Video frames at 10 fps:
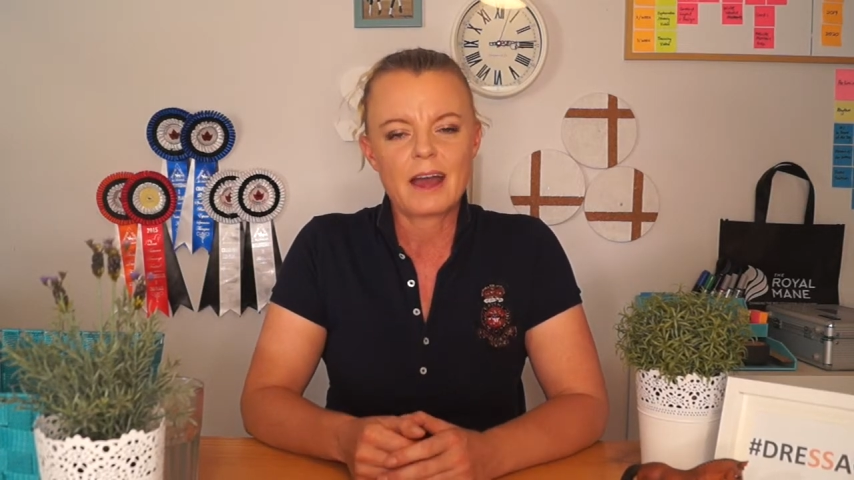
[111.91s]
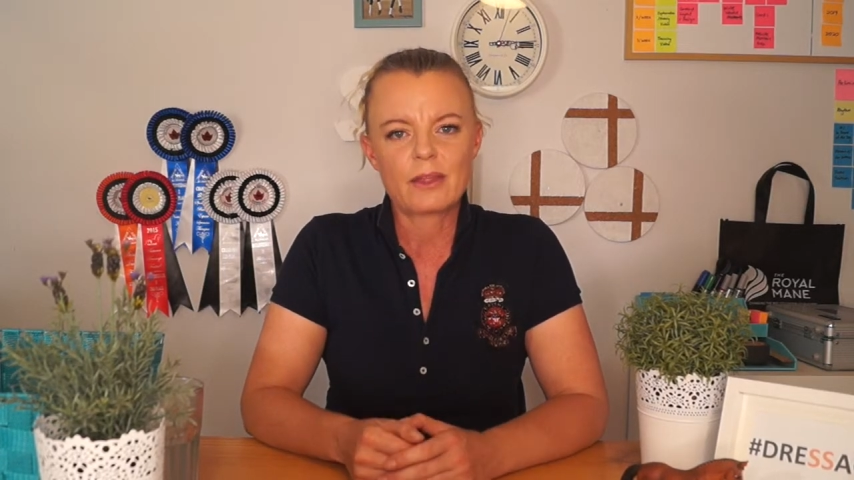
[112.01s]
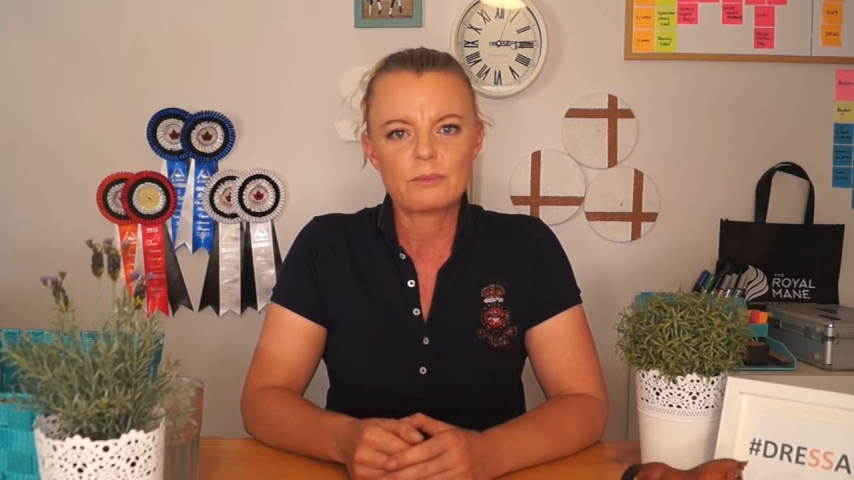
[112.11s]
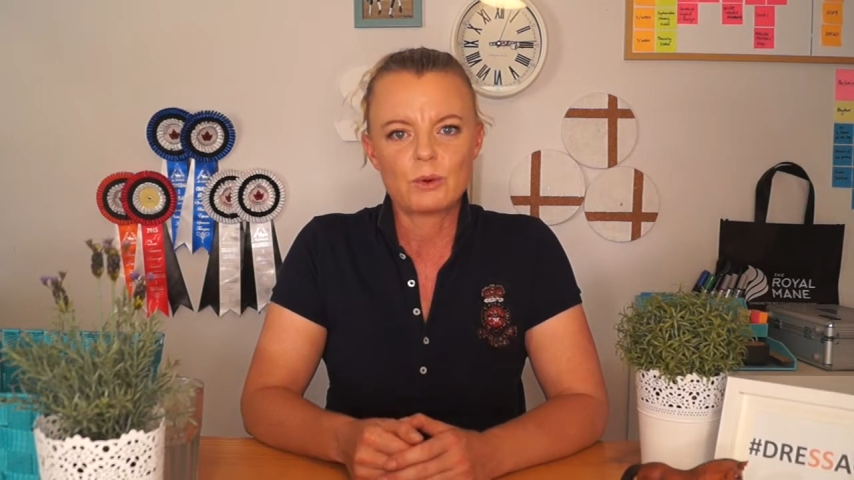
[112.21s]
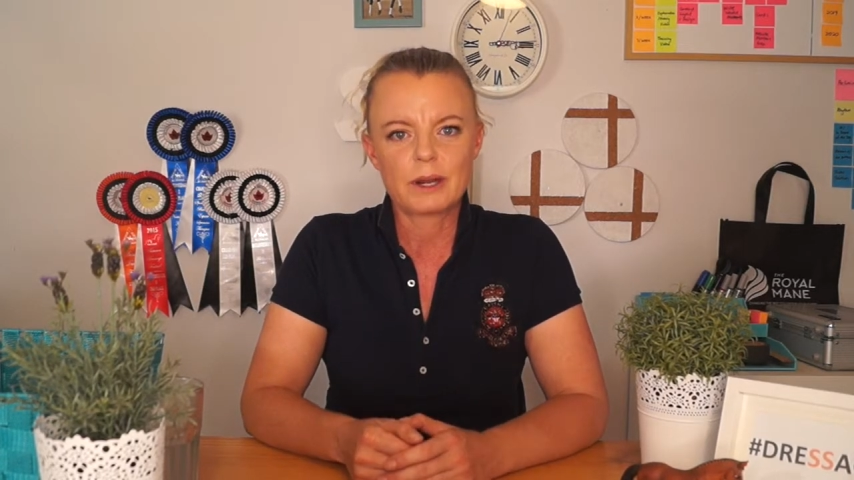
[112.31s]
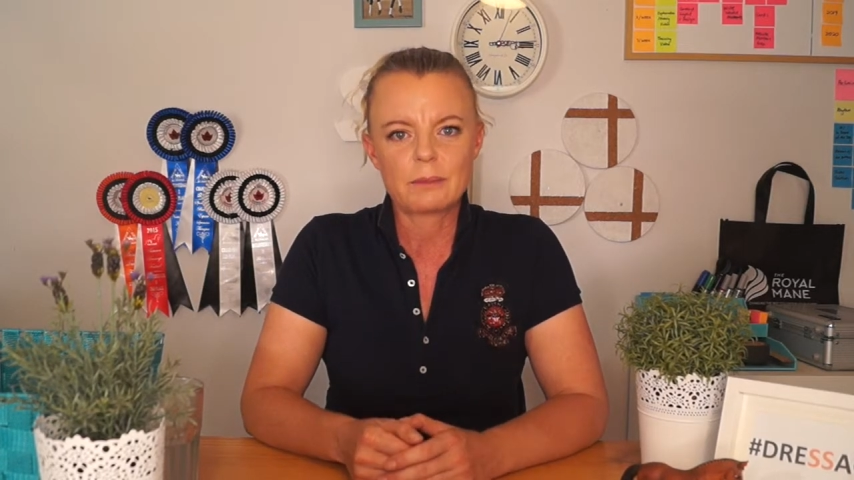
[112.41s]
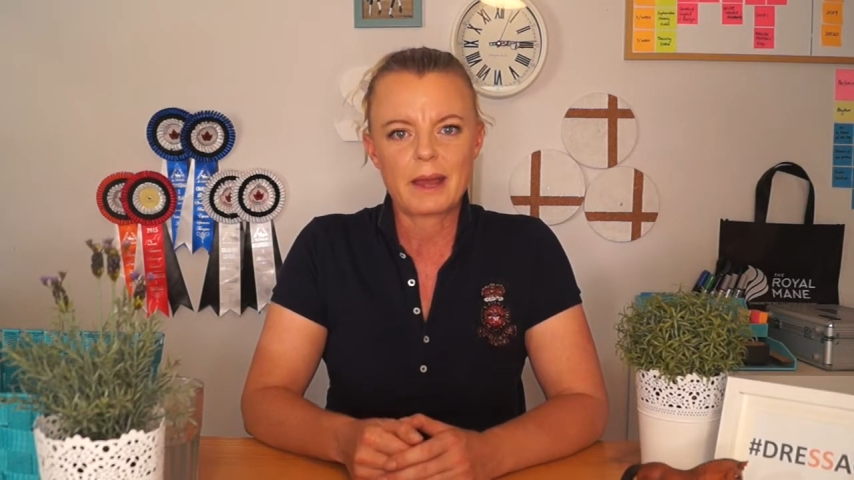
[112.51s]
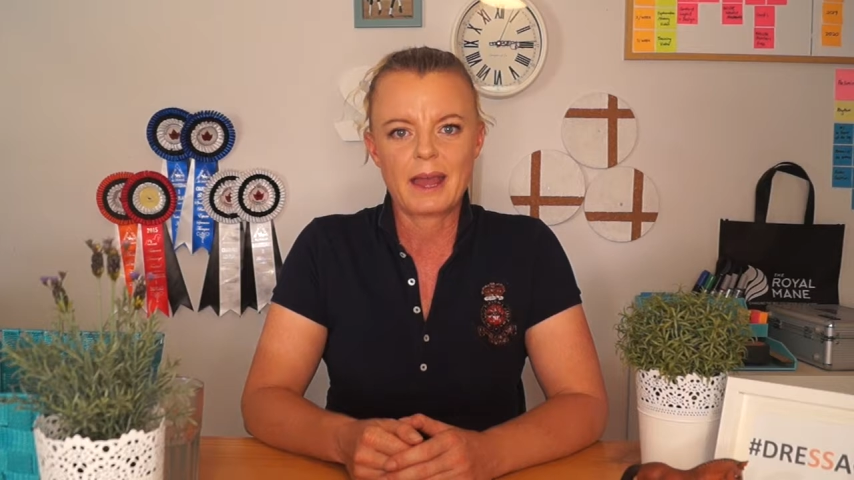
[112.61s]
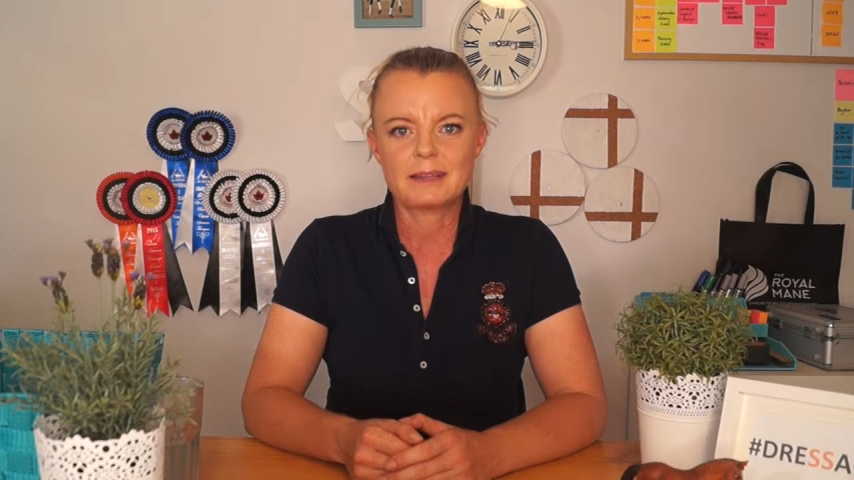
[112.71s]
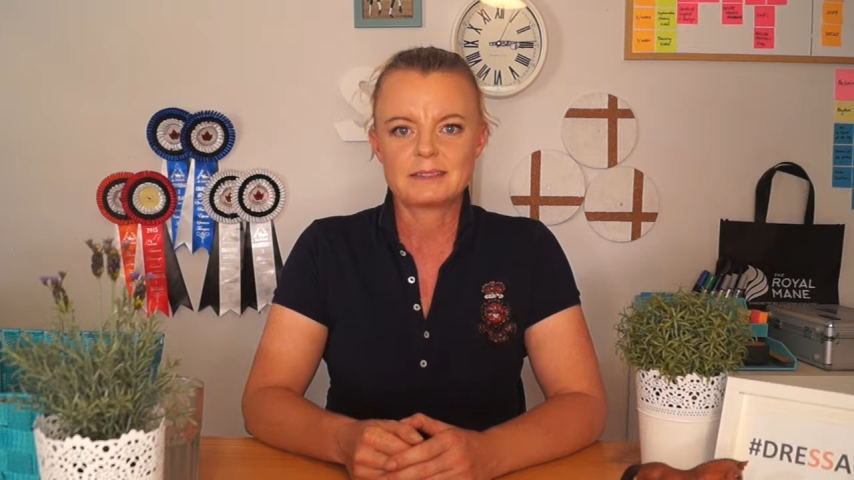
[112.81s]
how the morning
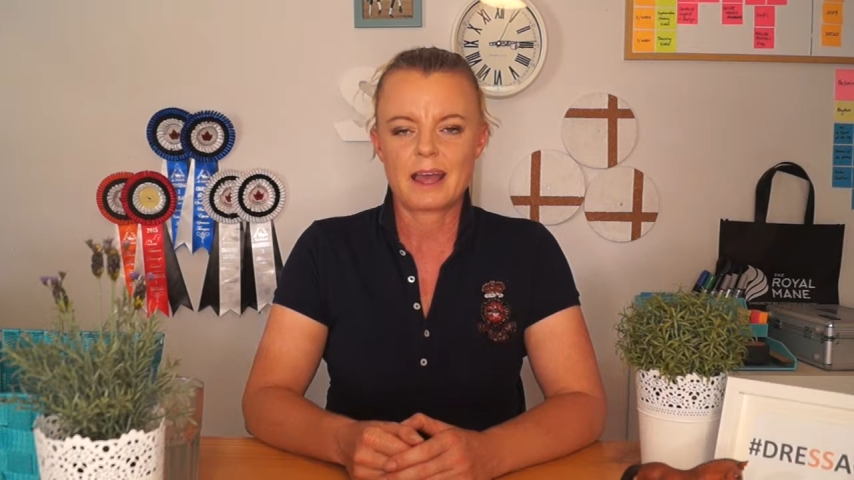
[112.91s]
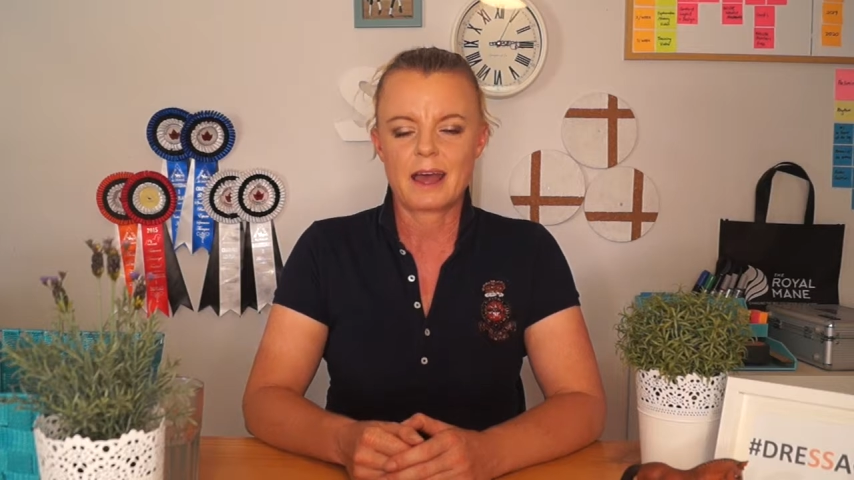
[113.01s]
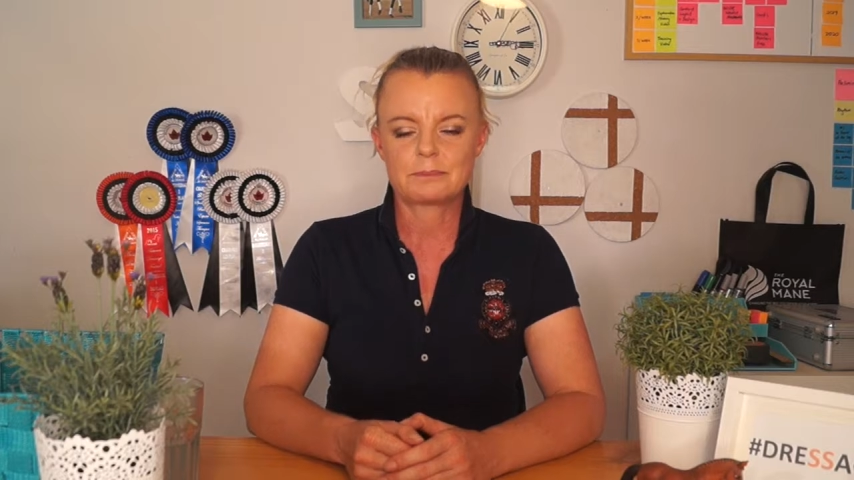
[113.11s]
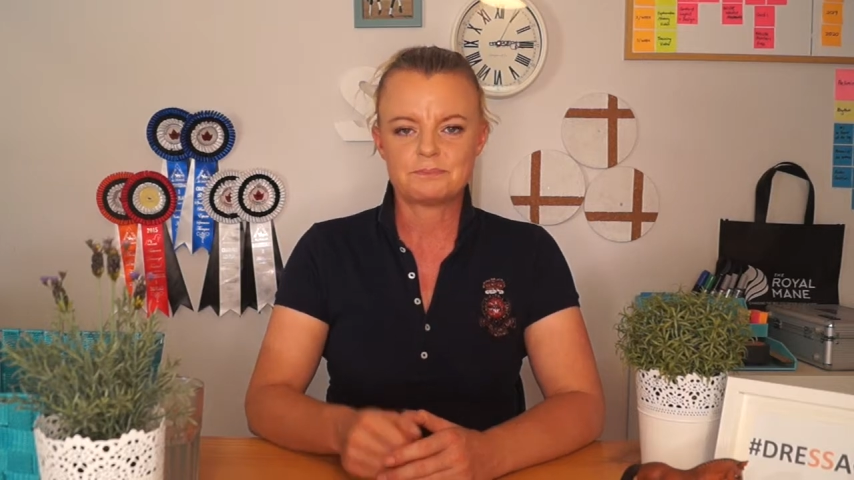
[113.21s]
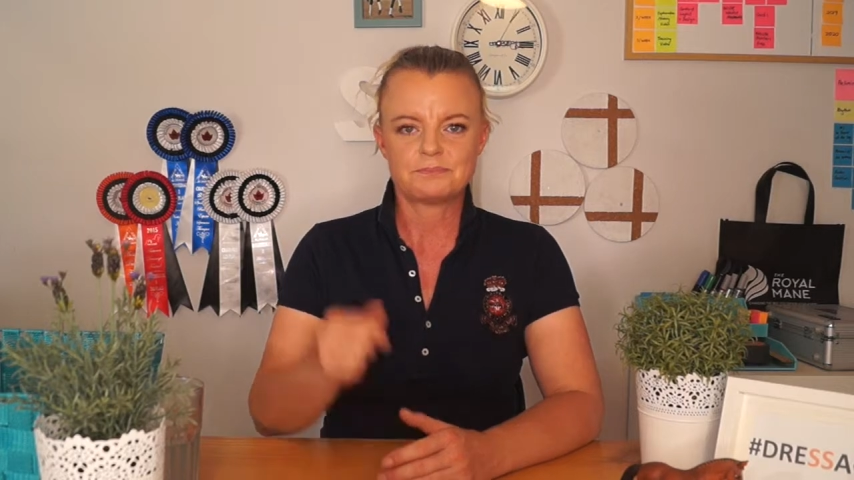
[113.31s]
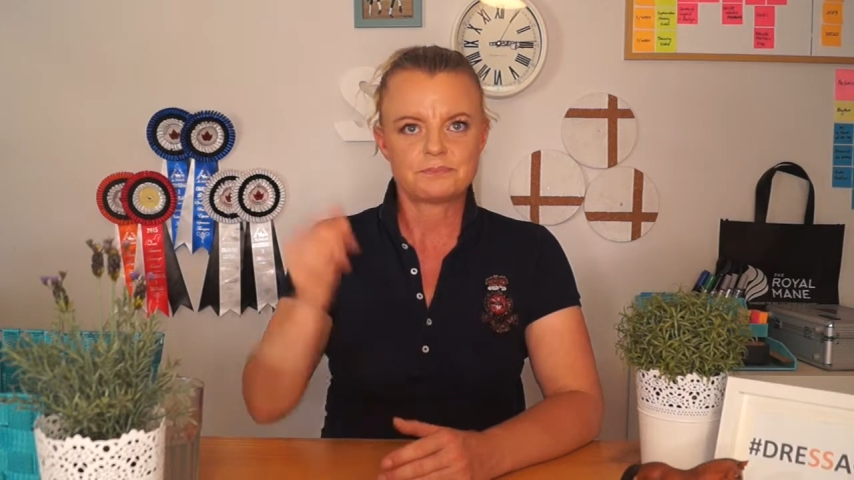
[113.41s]
pans out.